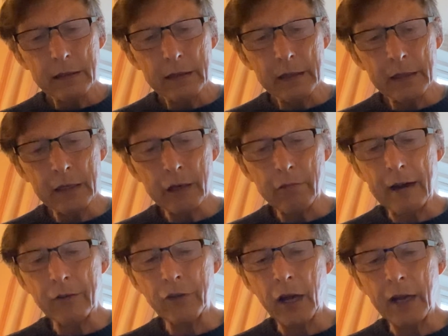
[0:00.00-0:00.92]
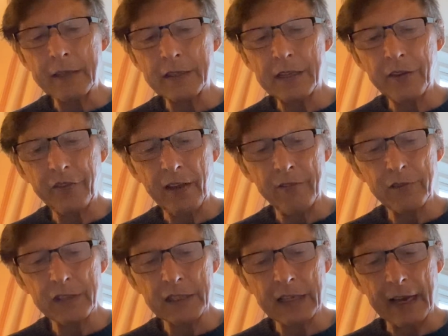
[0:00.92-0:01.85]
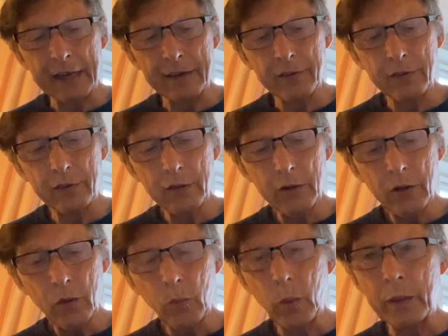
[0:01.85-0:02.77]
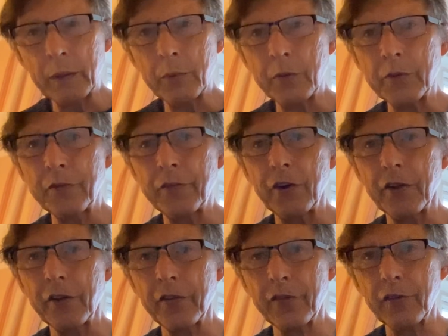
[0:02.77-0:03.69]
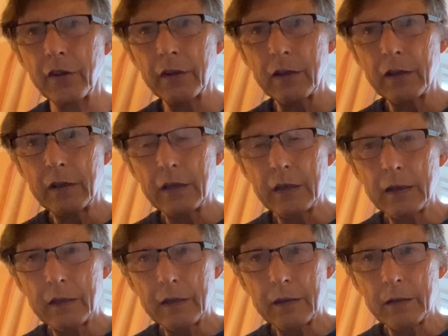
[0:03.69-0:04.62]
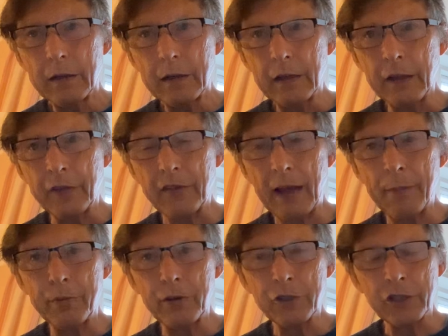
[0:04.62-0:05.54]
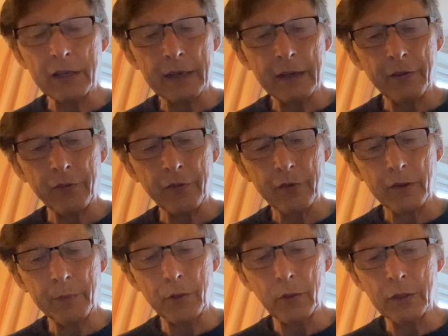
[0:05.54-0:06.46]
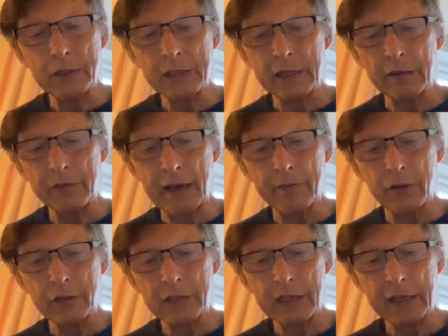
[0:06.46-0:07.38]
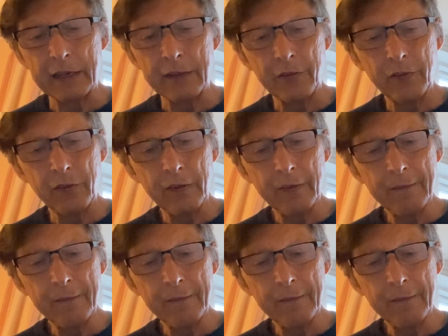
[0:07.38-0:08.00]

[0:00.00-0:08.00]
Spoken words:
in around 1978, when he was first establishing his community of devotees.